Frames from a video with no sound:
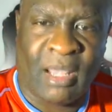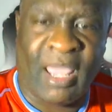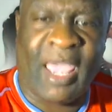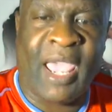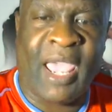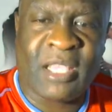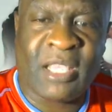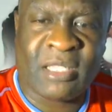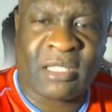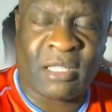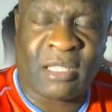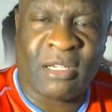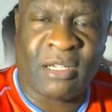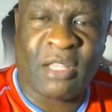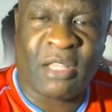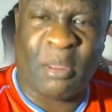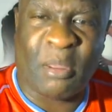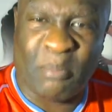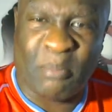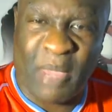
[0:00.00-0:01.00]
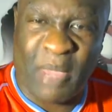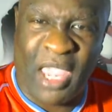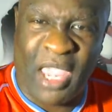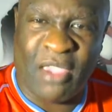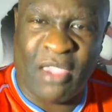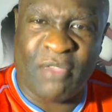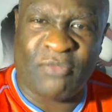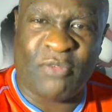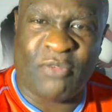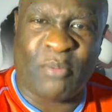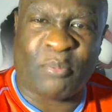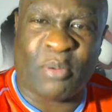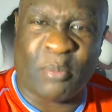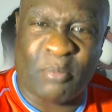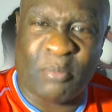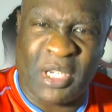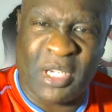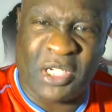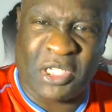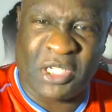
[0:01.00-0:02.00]
ask another man for
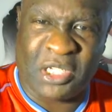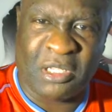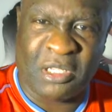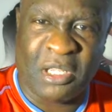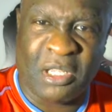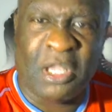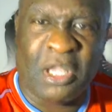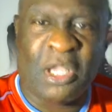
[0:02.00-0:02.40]
permission